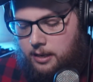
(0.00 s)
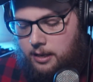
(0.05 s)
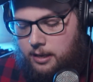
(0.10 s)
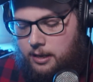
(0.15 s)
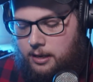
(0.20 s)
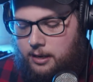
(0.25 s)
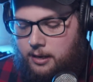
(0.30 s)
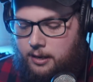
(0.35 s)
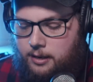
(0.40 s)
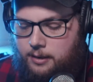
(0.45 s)

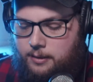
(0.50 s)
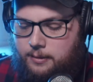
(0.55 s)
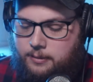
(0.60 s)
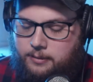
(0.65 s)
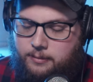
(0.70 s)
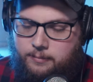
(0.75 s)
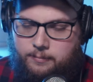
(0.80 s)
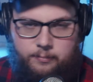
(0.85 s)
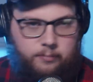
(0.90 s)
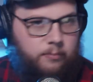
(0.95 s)

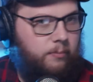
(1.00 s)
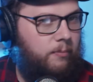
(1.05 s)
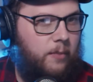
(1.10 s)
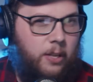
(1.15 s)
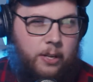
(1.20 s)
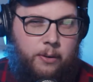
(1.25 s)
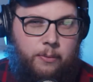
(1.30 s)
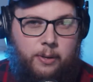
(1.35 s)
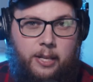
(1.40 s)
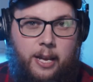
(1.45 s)
um, I
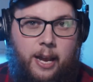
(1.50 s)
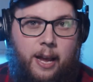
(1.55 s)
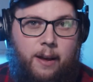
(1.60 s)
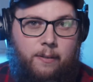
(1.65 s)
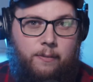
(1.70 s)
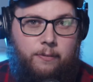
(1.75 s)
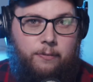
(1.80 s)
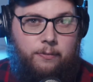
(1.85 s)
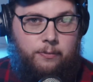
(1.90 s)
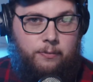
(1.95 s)
didn't really
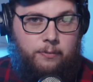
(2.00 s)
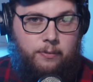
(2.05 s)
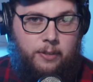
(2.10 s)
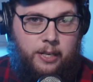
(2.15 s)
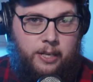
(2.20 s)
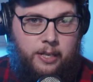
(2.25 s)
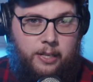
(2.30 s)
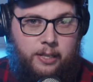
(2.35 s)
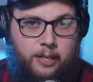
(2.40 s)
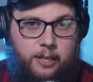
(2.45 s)
have
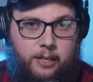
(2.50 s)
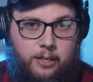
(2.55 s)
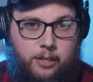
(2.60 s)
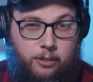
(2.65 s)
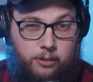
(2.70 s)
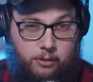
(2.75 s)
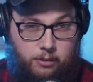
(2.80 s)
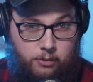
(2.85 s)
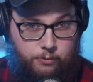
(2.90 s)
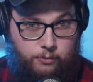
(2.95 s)
anything to
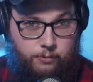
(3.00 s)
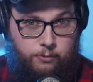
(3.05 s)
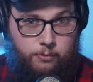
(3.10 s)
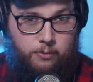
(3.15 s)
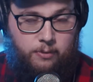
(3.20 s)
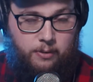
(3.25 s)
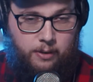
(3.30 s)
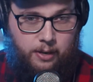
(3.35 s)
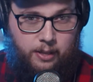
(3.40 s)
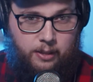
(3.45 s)

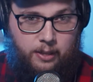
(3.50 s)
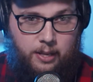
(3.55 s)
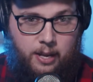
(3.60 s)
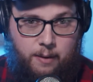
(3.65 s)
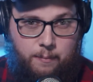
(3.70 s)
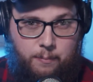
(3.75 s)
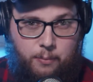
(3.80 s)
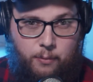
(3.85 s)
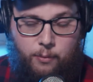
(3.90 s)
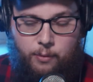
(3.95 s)
do at
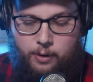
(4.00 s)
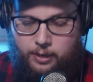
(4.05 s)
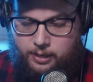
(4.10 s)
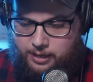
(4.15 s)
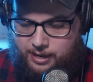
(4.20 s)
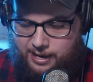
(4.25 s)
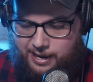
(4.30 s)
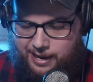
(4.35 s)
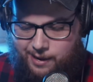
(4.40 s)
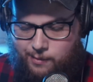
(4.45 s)
that point.
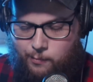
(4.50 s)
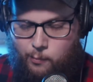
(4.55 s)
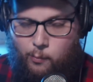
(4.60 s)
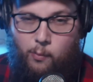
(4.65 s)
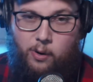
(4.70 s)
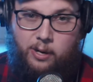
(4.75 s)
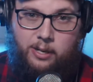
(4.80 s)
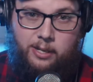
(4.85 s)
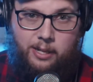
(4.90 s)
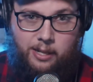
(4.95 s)
I had
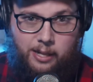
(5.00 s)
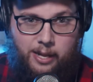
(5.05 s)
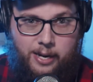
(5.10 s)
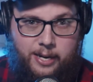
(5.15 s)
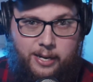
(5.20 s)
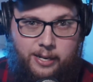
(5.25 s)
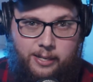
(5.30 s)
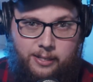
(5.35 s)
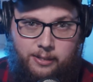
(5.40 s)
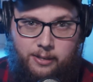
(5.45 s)
one
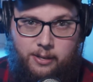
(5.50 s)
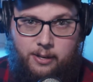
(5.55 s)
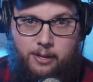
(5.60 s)
client.